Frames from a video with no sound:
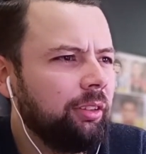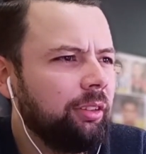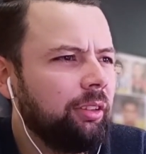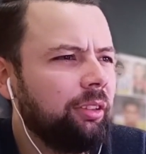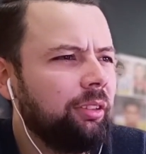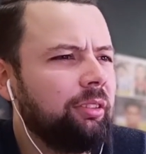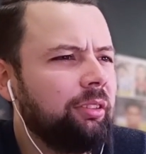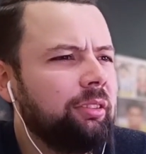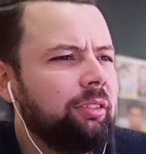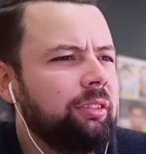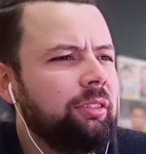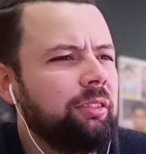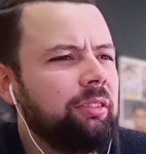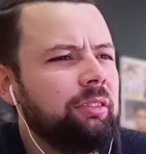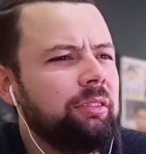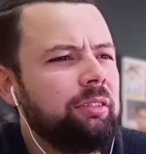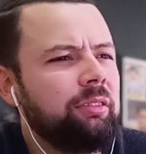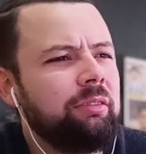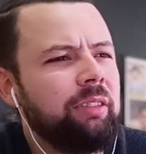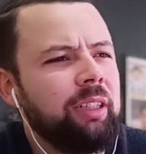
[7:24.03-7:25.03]

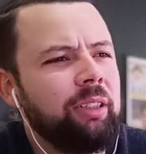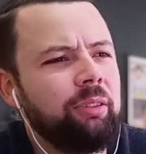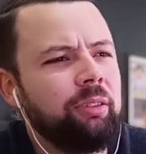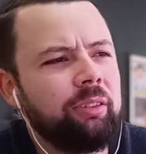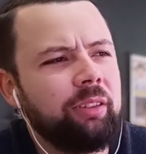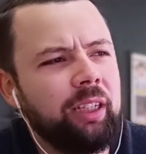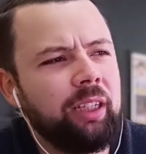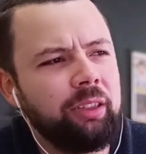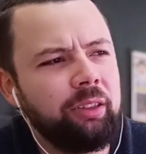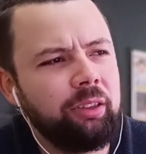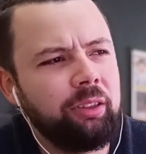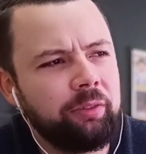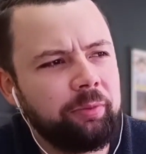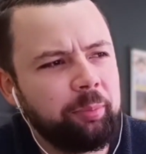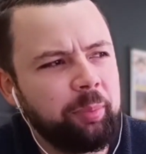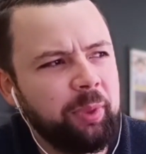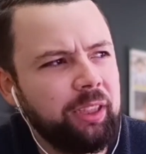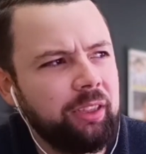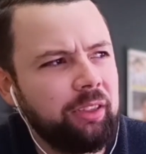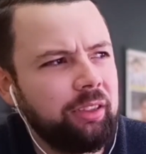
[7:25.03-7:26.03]
Oh, I love
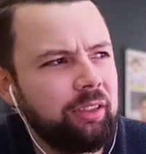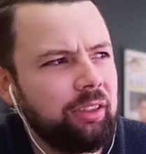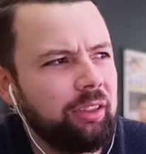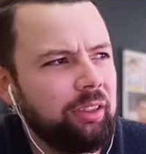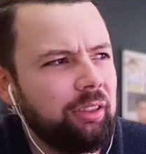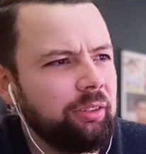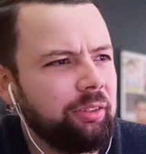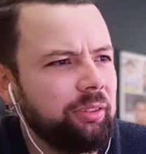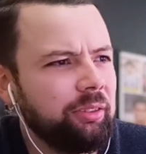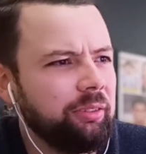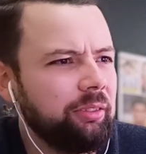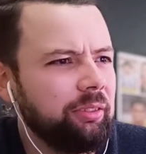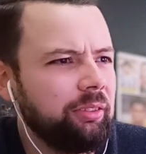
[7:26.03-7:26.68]
peach also.